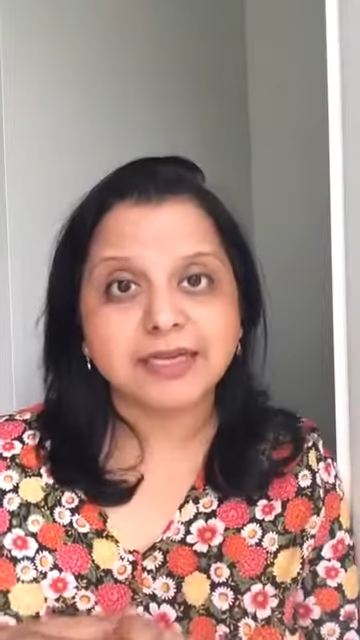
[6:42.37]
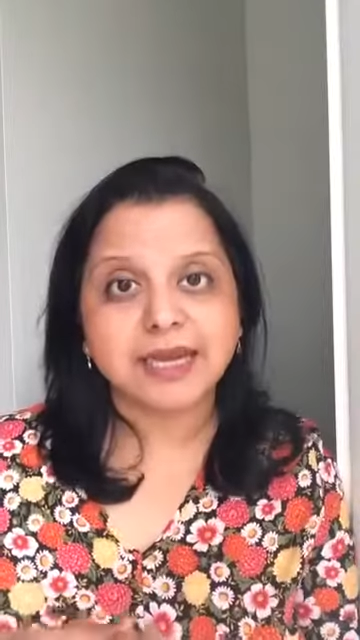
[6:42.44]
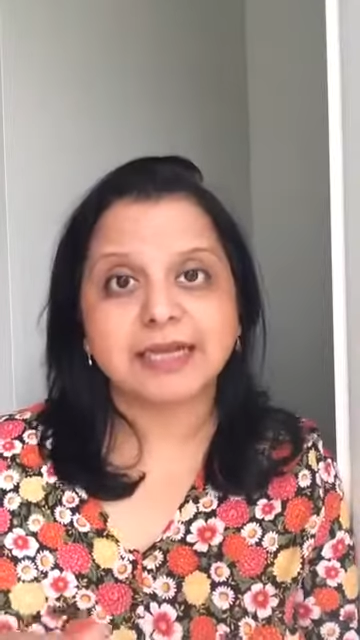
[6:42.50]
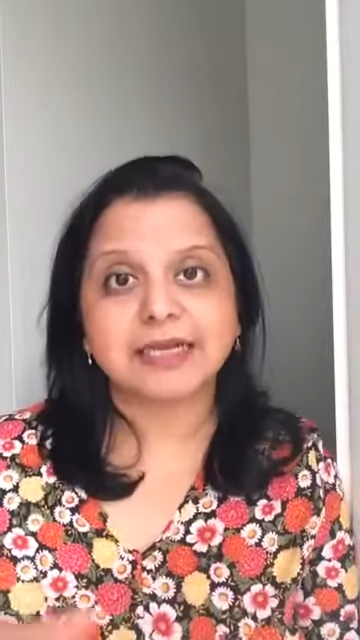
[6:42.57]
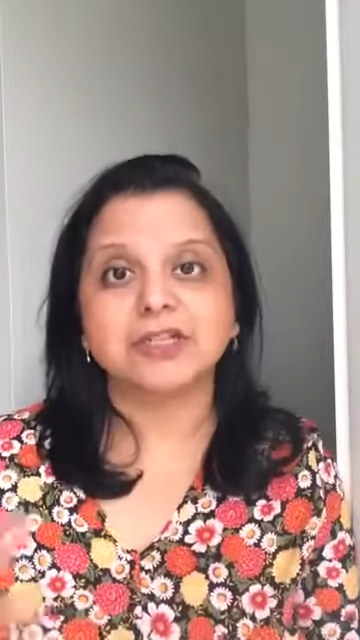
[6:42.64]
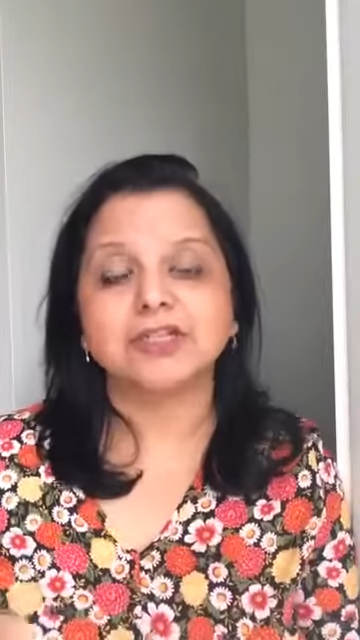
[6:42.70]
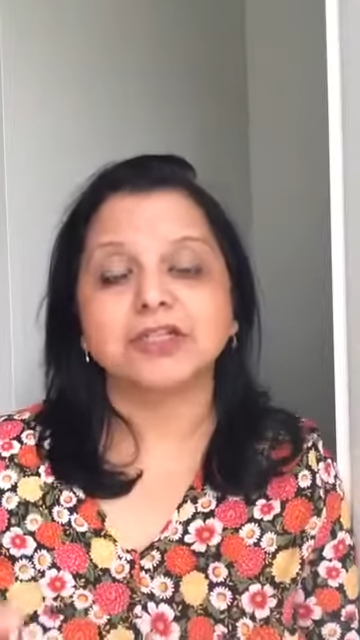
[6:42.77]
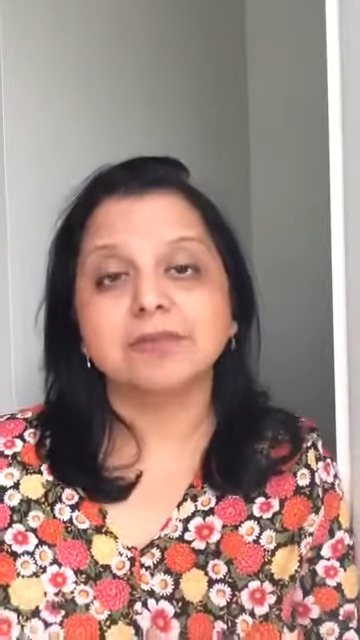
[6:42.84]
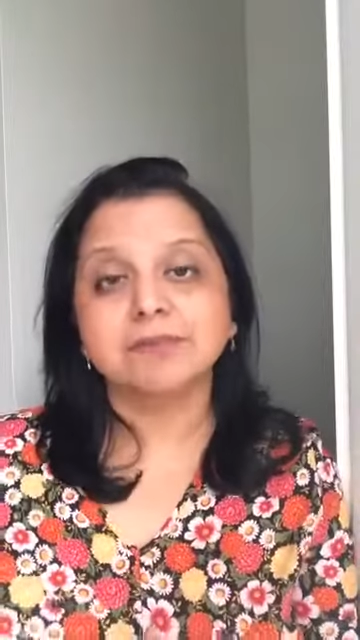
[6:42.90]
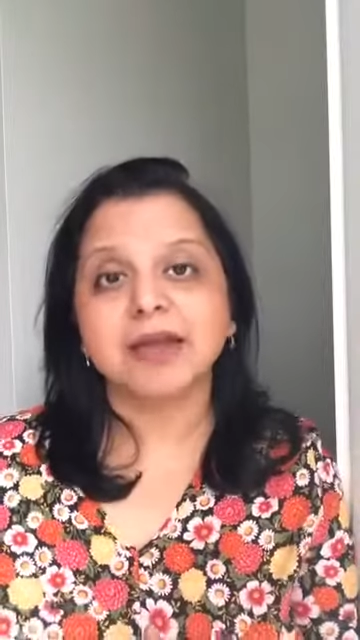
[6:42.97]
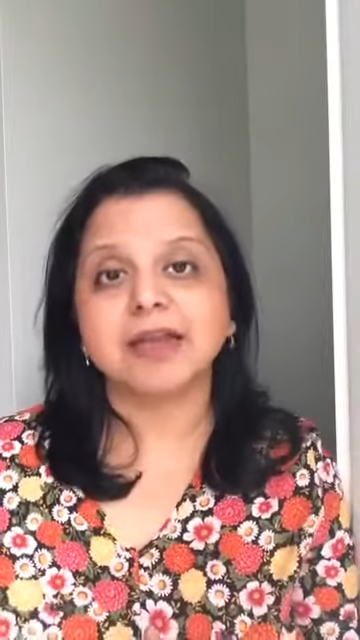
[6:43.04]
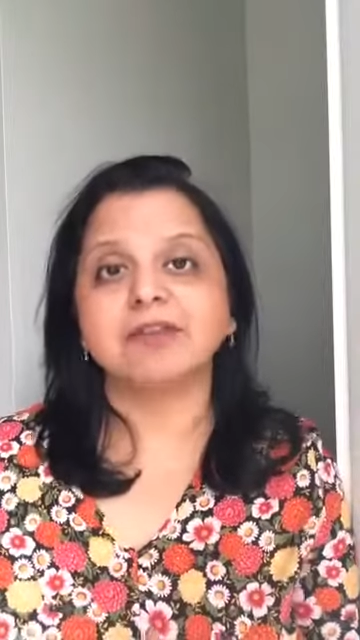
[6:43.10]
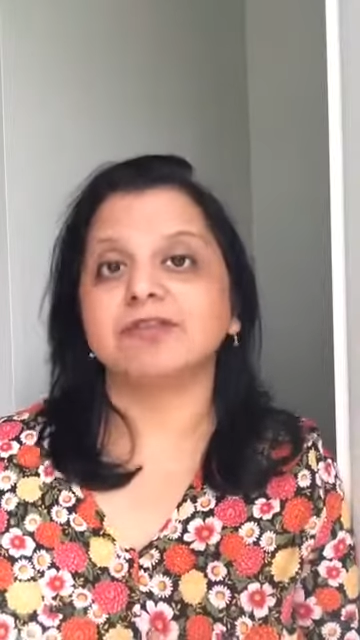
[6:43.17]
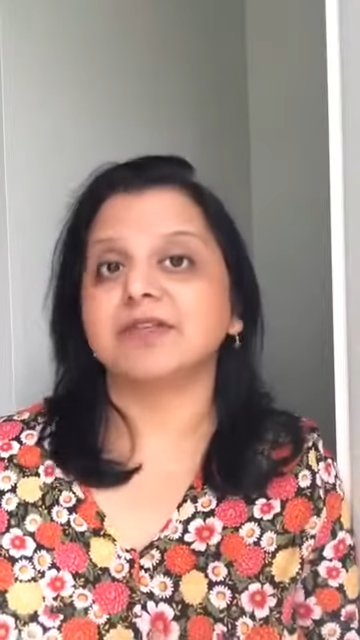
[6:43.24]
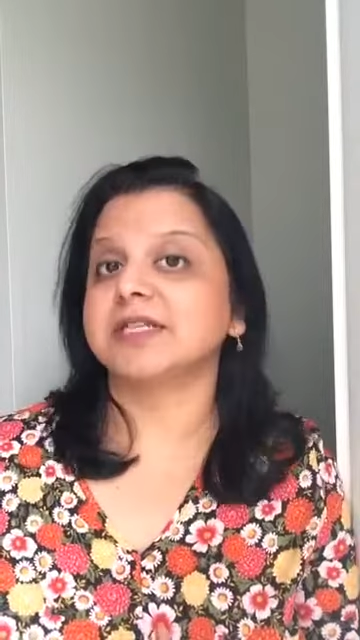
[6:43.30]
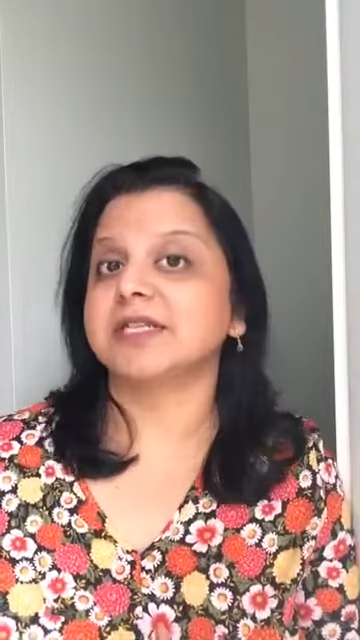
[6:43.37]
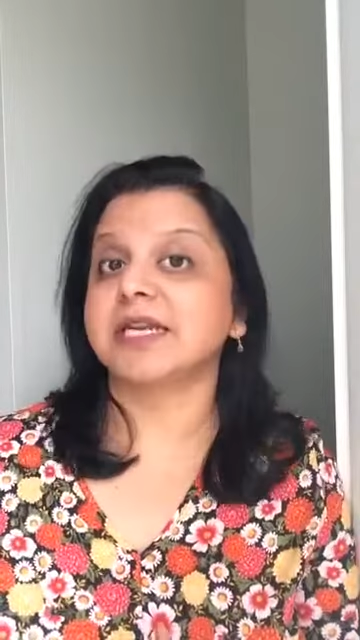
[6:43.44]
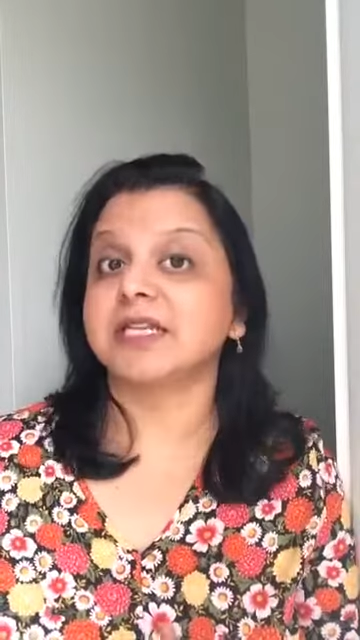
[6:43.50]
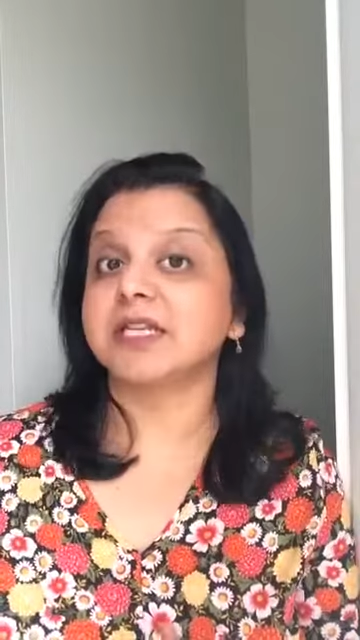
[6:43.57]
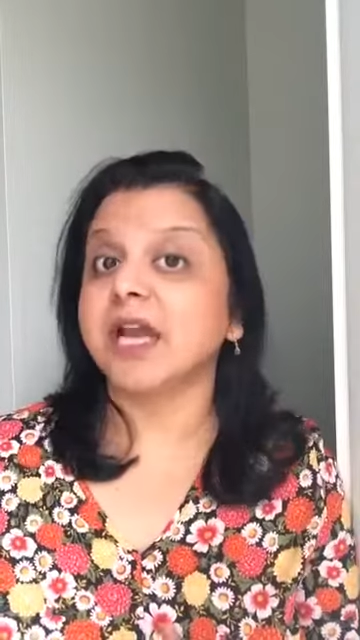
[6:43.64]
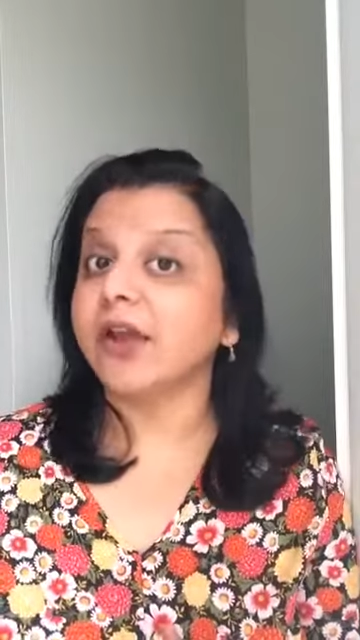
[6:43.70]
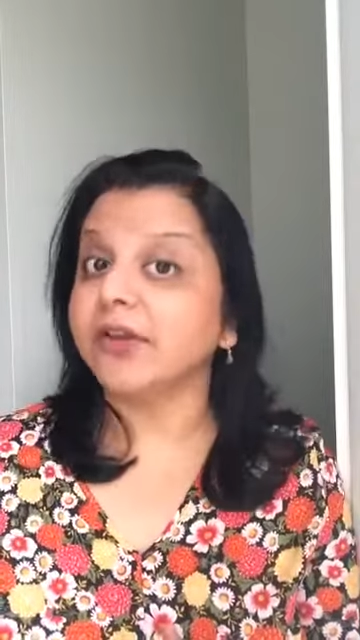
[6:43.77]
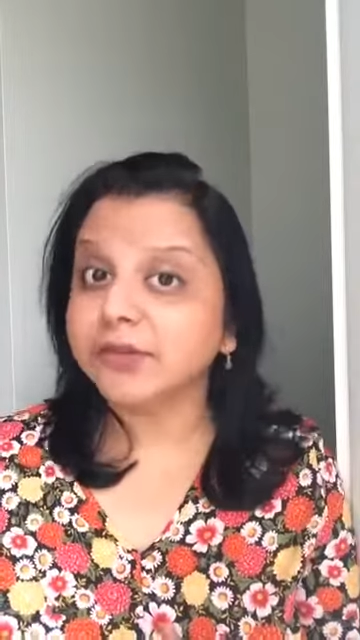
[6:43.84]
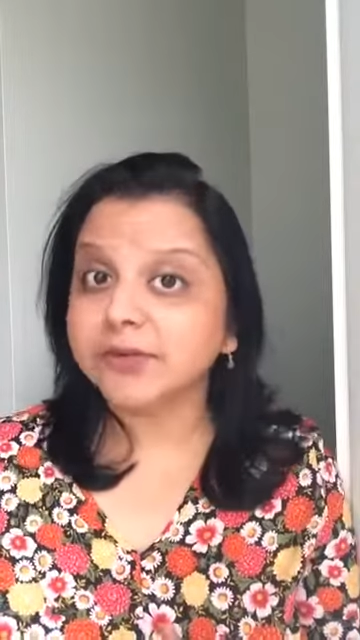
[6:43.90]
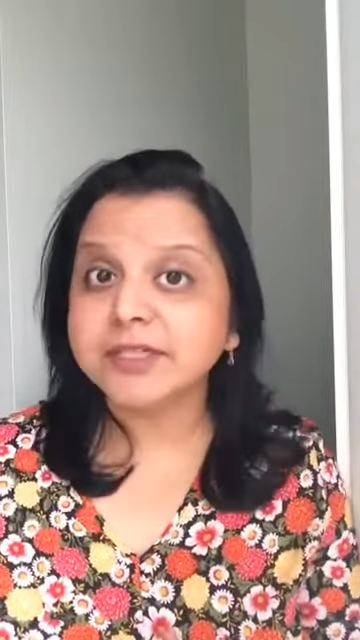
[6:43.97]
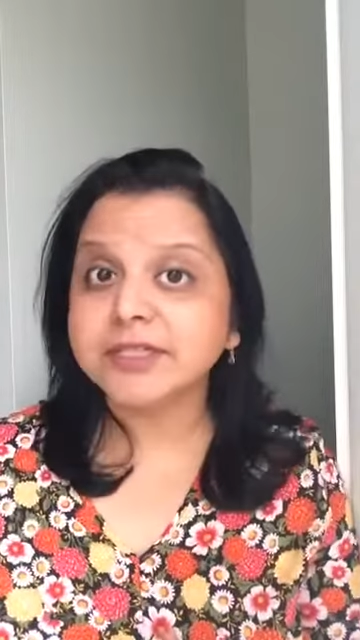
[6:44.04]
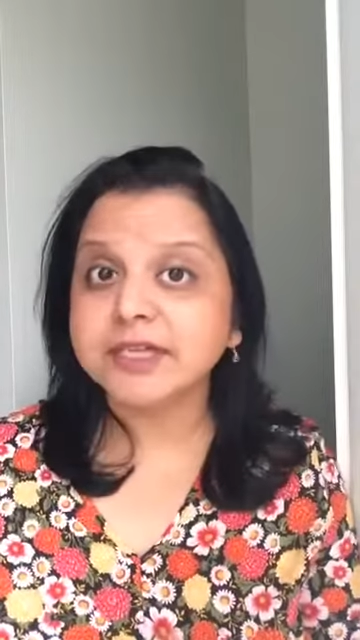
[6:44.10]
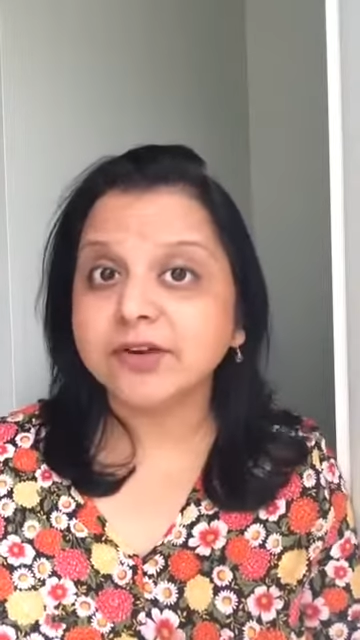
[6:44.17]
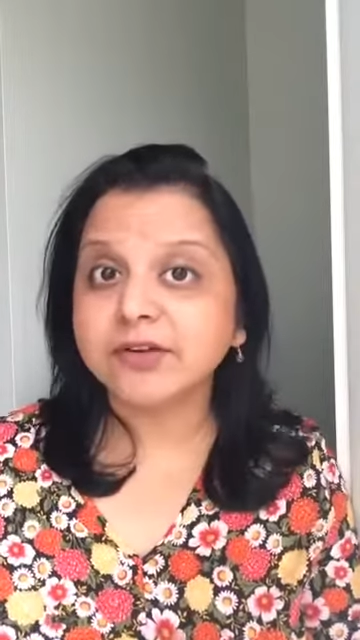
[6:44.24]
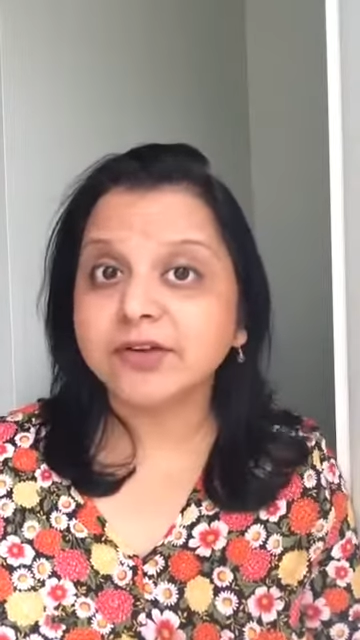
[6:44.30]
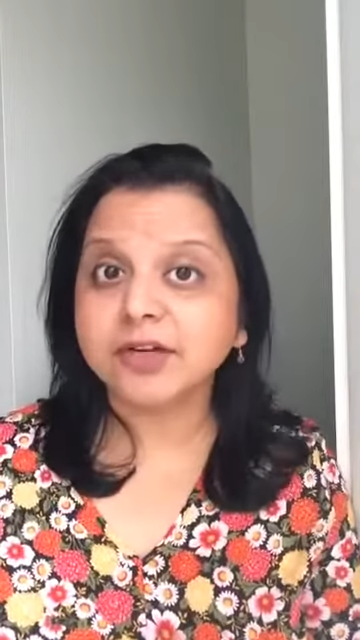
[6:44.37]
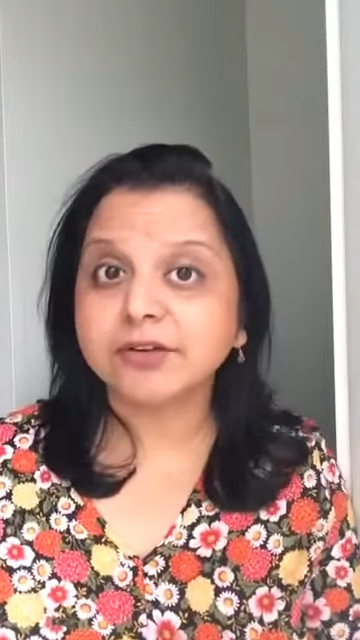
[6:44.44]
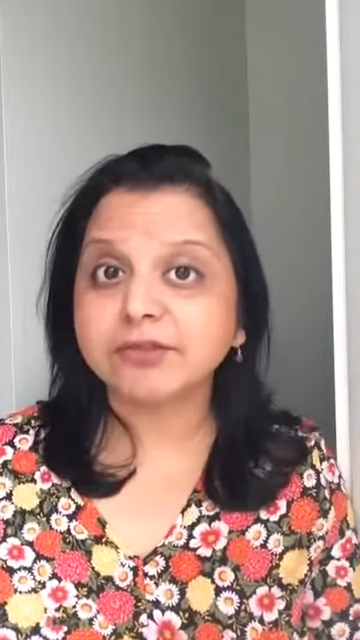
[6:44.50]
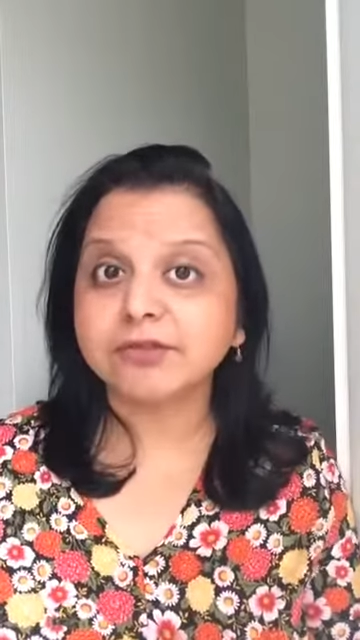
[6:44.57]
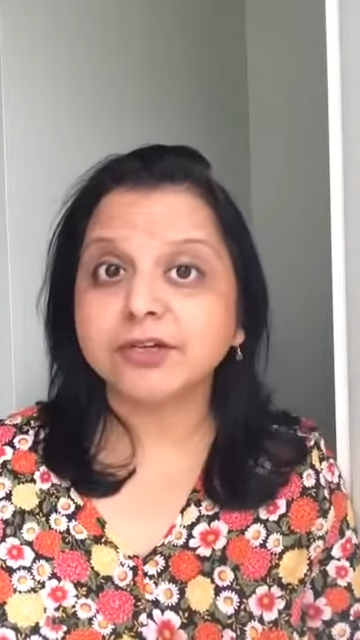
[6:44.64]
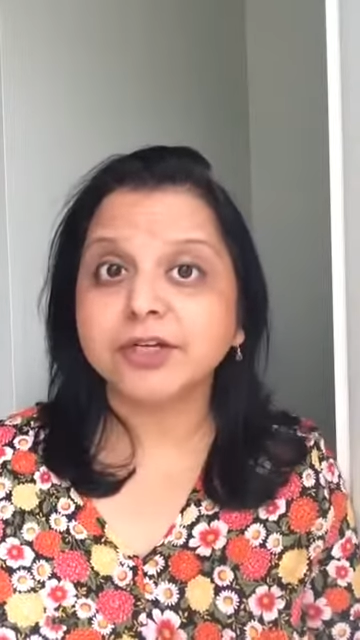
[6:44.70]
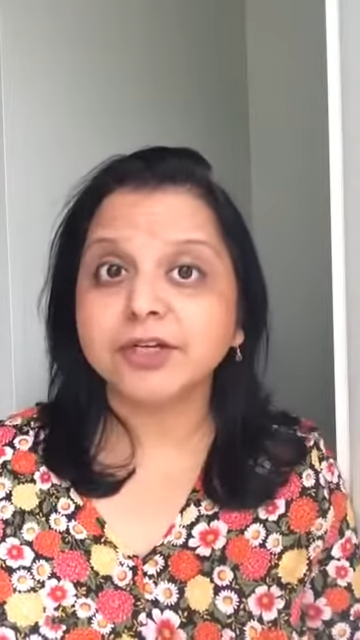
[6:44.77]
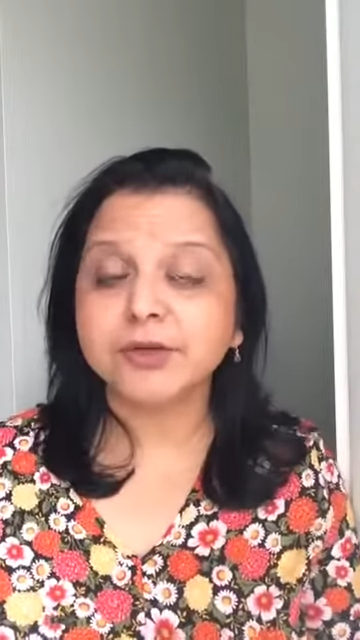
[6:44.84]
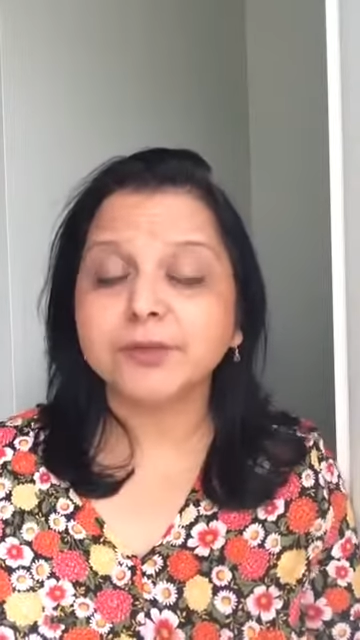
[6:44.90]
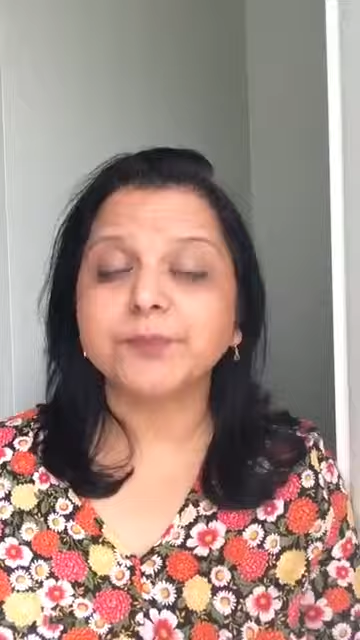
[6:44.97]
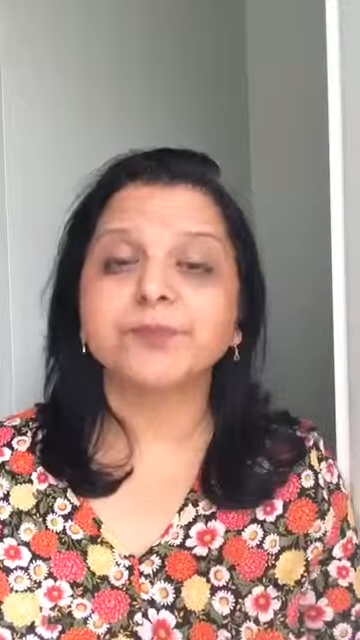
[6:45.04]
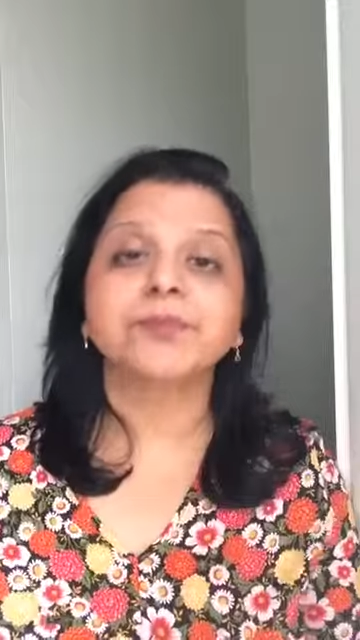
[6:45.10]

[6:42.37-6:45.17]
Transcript: and it could manifest either as diarrhea for you